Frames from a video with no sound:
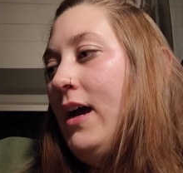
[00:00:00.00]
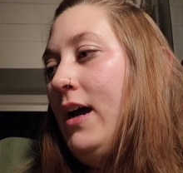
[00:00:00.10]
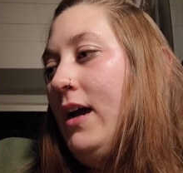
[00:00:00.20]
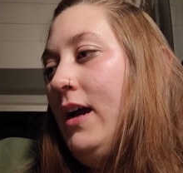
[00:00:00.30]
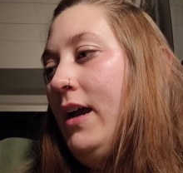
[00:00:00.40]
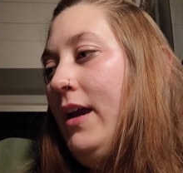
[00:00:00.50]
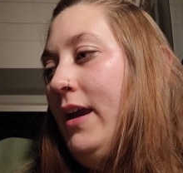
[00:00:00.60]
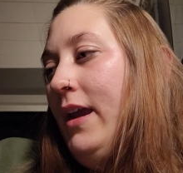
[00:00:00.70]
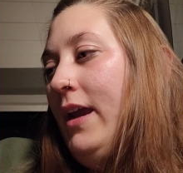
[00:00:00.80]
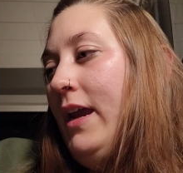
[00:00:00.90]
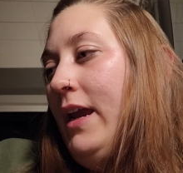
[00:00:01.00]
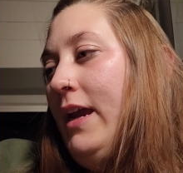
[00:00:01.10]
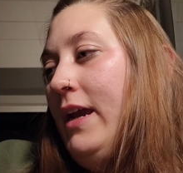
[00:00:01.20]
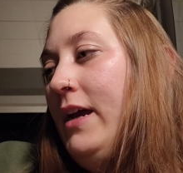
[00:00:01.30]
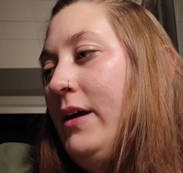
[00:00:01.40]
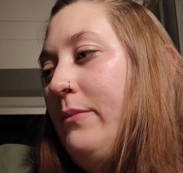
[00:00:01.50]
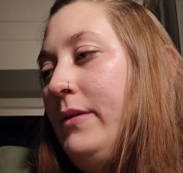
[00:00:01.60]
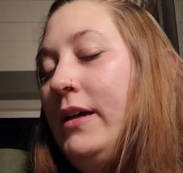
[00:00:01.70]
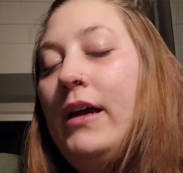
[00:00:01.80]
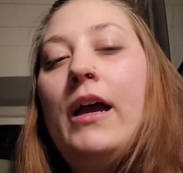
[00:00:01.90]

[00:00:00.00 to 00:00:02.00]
I am